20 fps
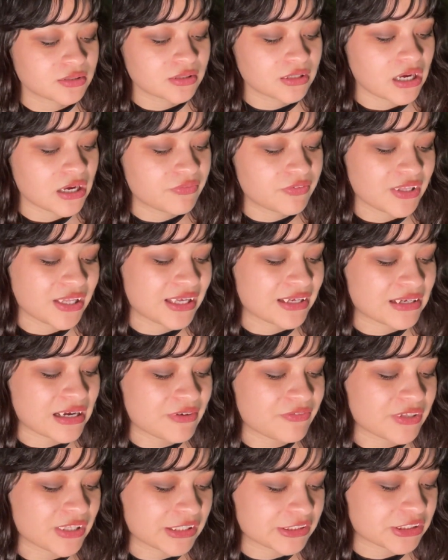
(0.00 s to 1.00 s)
I feel like
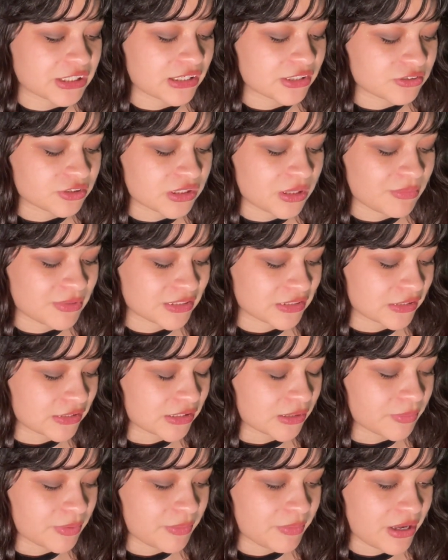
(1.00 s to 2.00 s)
challenge them is a
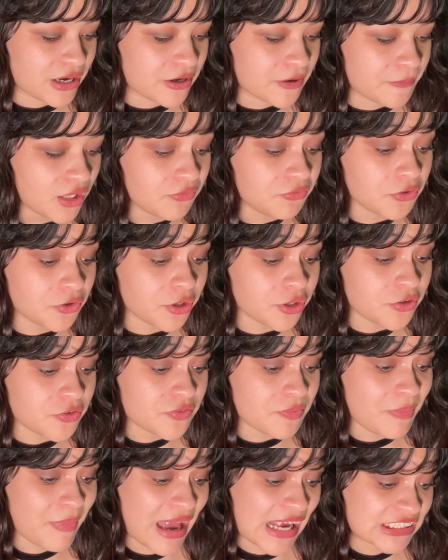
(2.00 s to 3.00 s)
little bit better. If you could
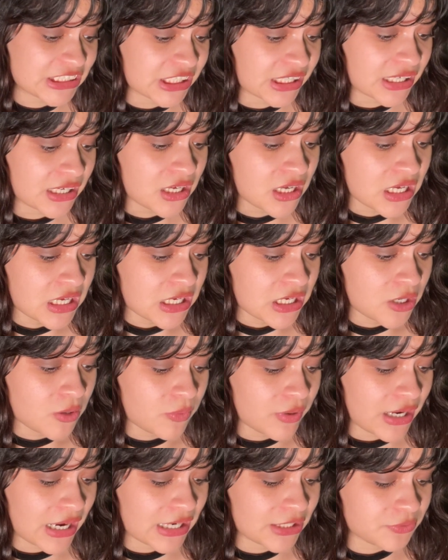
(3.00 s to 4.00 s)
use magic,
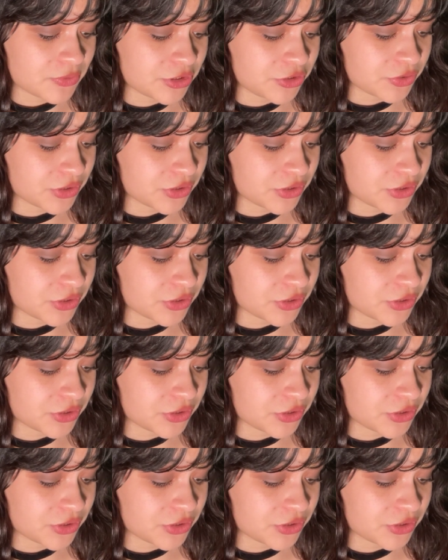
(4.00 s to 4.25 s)
what kind would you